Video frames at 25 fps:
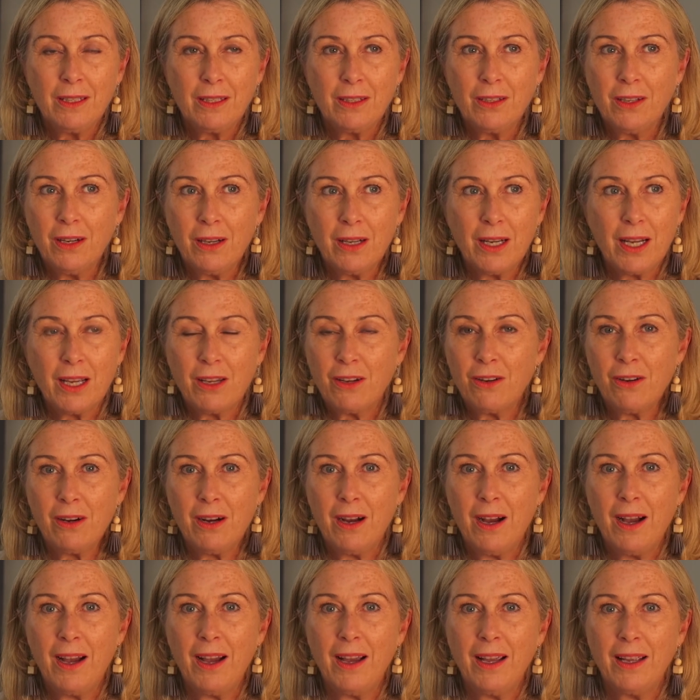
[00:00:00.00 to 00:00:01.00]
God, I
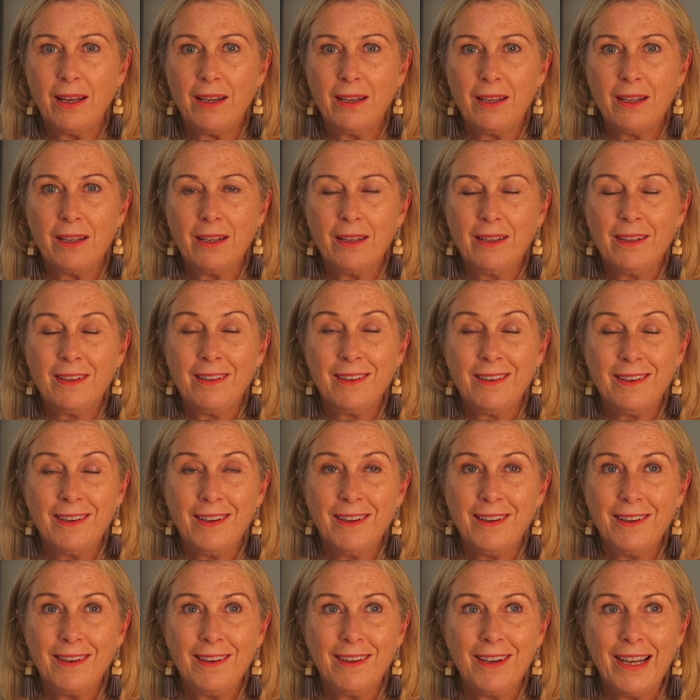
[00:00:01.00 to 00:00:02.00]
cried.
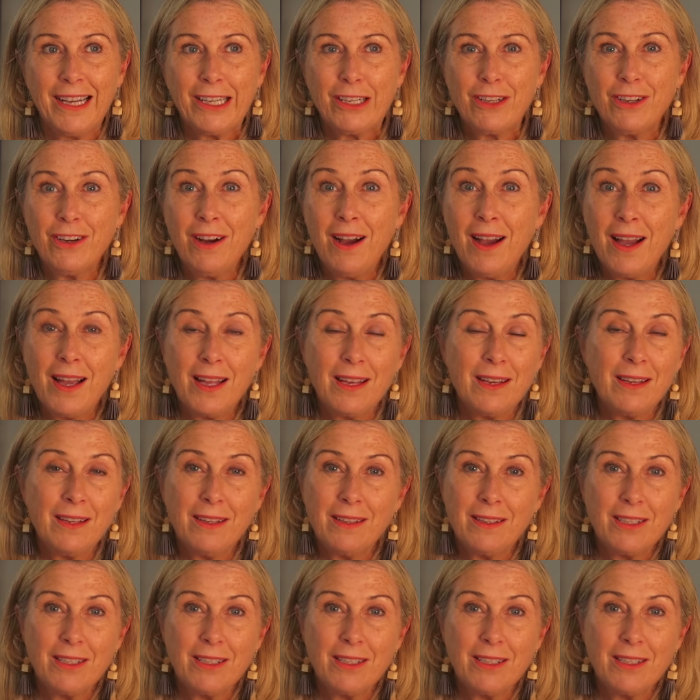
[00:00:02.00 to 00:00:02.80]
I cried.